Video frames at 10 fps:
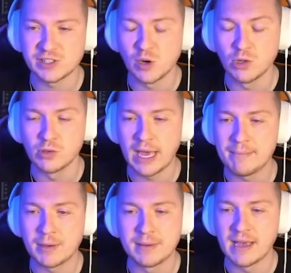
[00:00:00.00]
in a solo
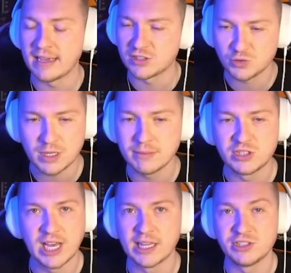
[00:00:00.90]
game, can be
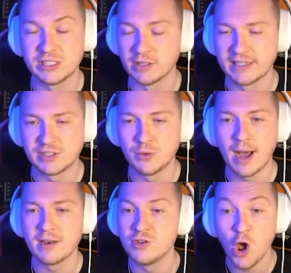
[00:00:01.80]
extremely challenging unless
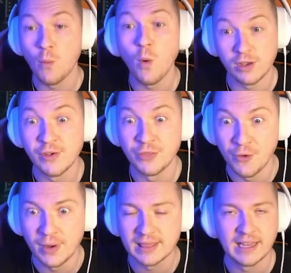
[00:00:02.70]
you know what you're
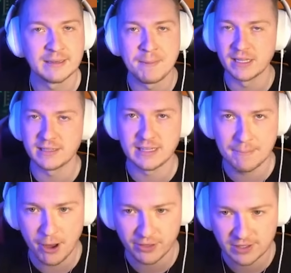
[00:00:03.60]
doing, like building
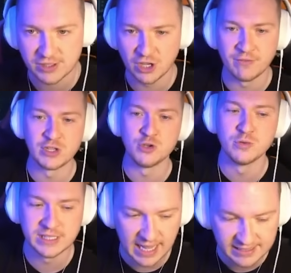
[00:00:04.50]
the Apothecary Servant,
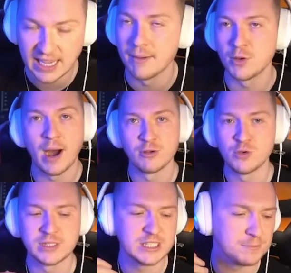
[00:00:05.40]
using that to help you out,
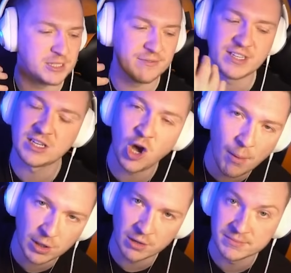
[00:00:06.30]
using specific
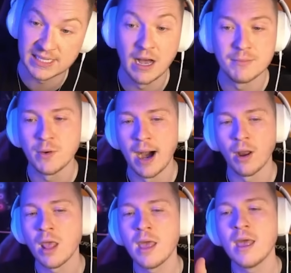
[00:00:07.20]
gobblegums to help you out.